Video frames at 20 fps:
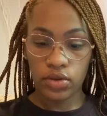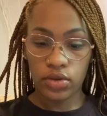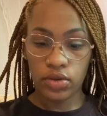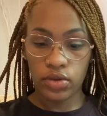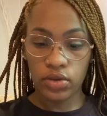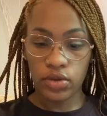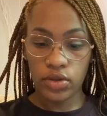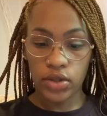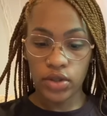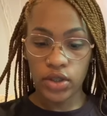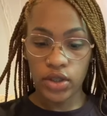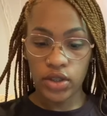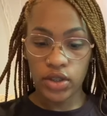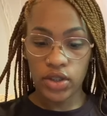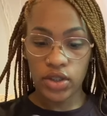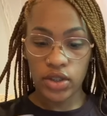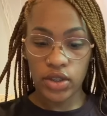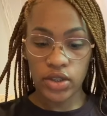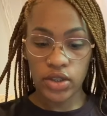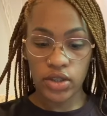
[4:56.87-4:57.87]
the
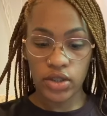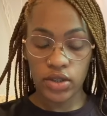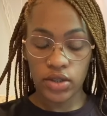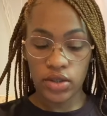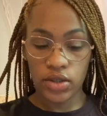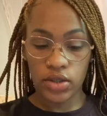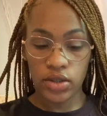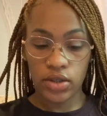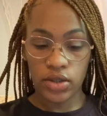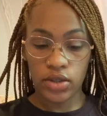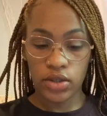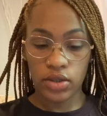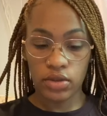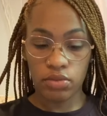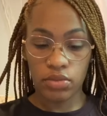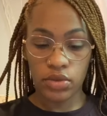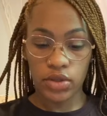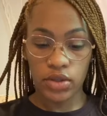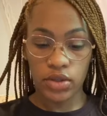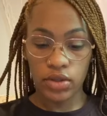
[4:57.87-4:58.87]
consistency to
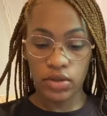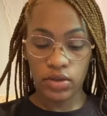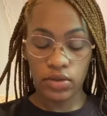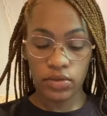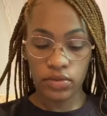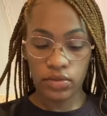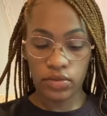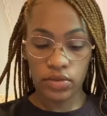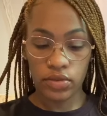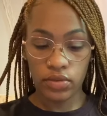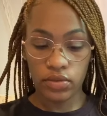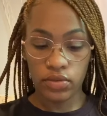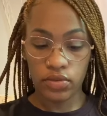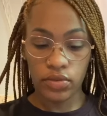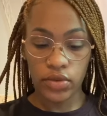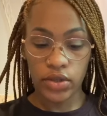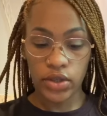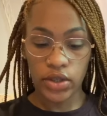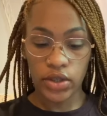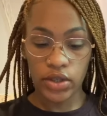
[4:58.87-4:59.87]
be
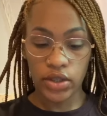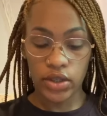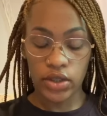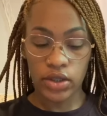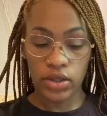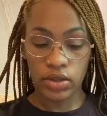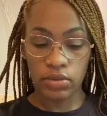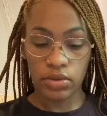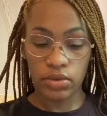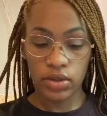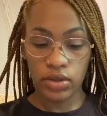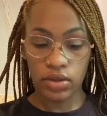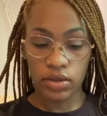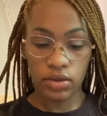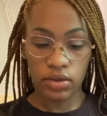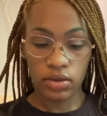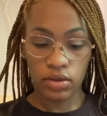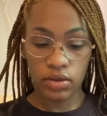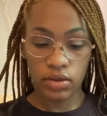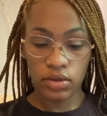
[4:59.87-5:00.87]
where it needs to be.
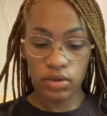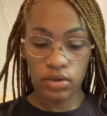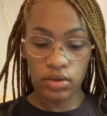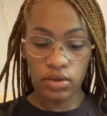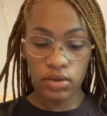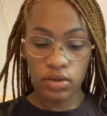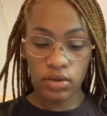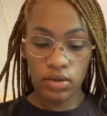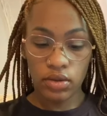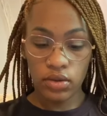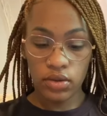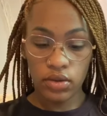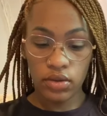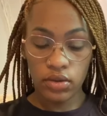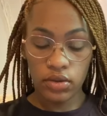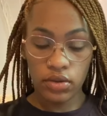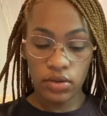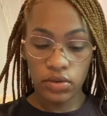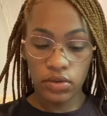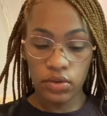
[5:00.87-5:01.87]

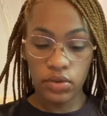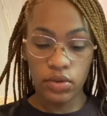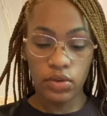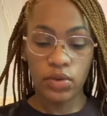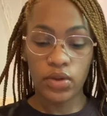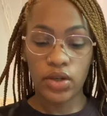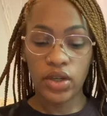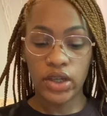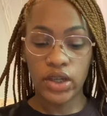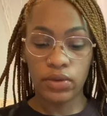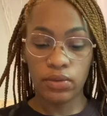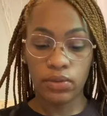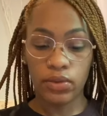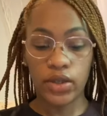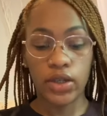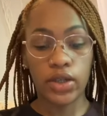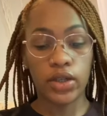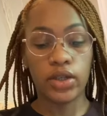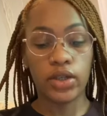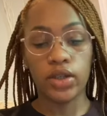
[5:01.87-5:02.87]
You don't want to have
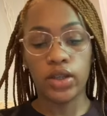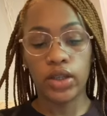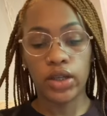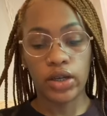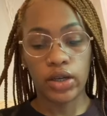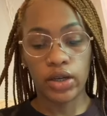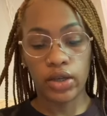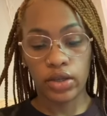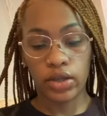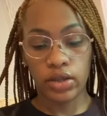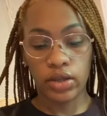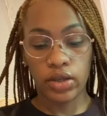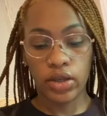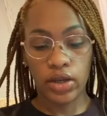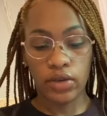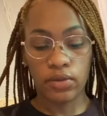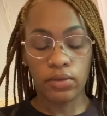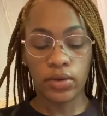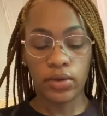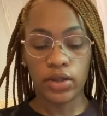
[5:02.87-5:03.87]
one good lock and then
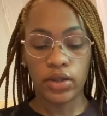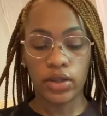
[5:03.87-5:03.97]
have one